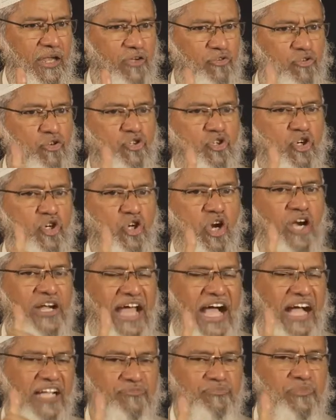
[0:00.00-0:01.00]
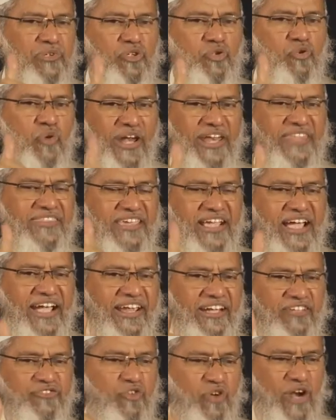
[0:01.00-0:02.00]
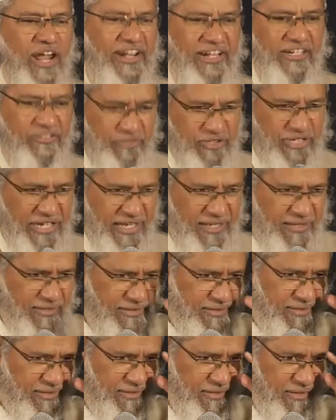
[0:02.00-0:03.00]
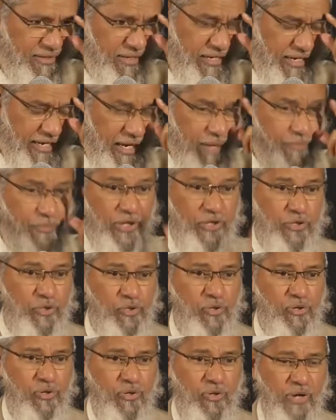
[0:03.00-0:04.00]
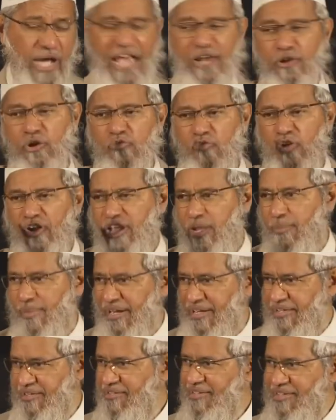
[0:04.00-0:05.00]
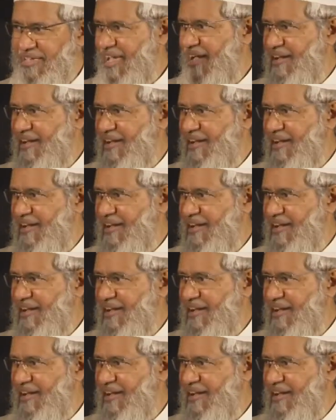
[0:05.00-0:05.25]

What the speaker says: you should not ask me to do anything against Quran and Sunnah. Number two, I don't want your money. He